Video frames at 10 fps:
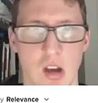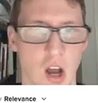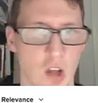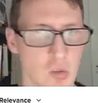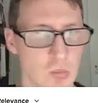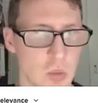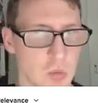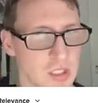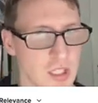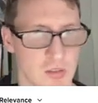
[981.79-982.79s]
I normally
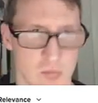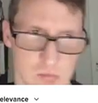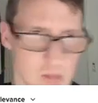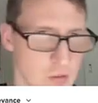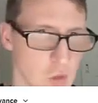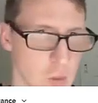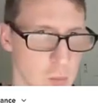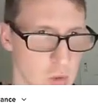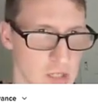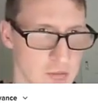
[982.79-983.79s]
would get a few
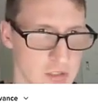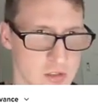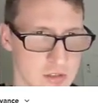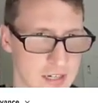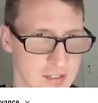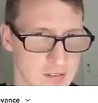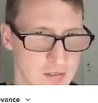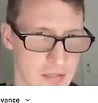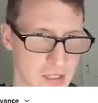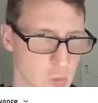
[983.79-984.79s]
book covers created,
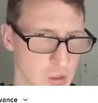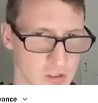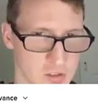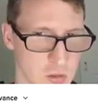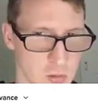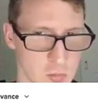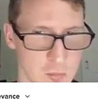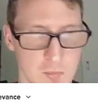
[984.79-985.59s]
like 1 to 2,